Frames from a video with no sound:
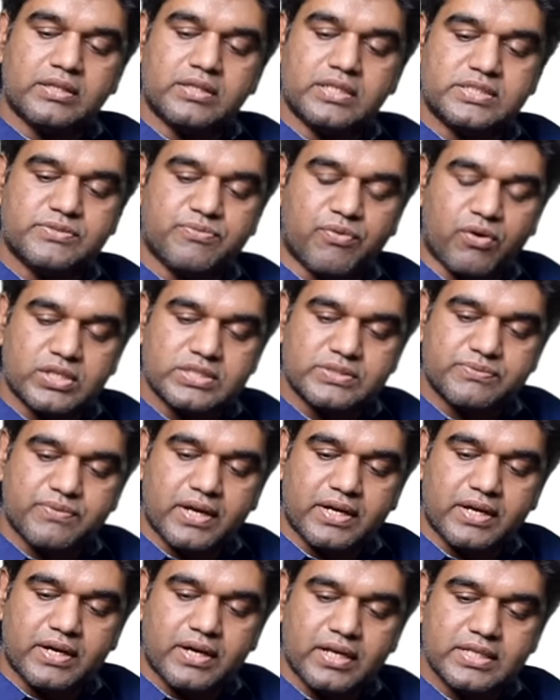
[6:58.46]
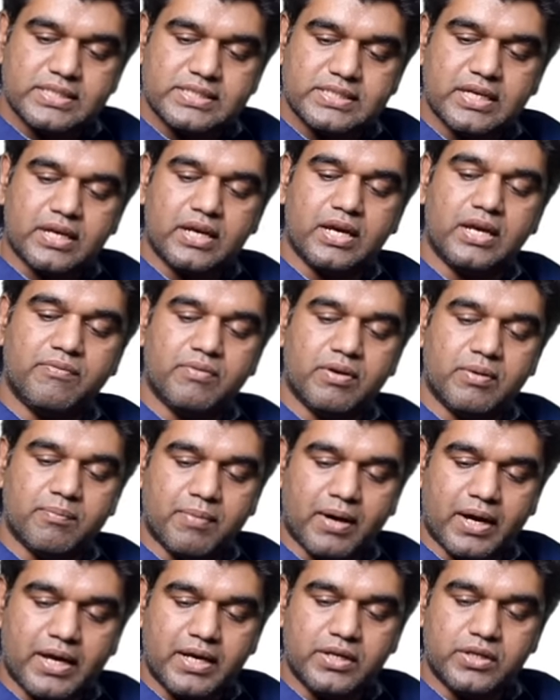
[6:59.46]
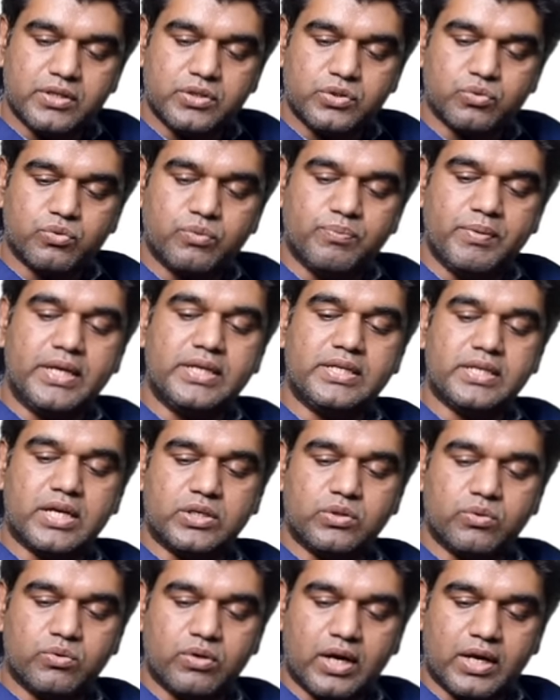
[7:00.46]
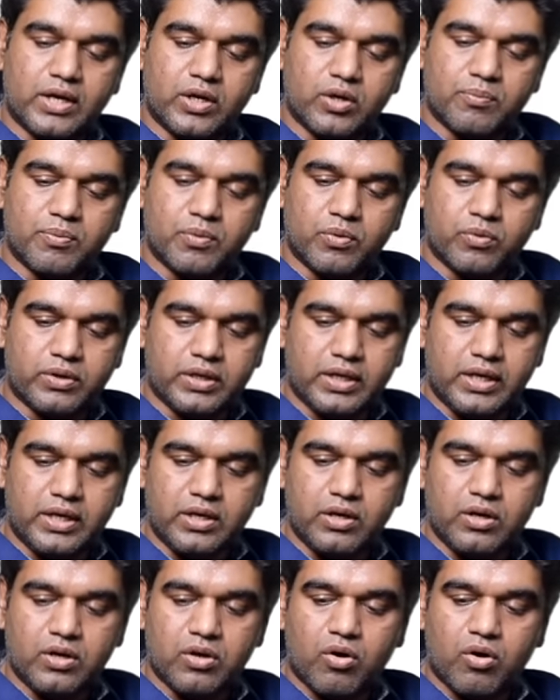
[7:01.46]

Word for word: this phosphatidylserine will bind to beta-2 glycoprotein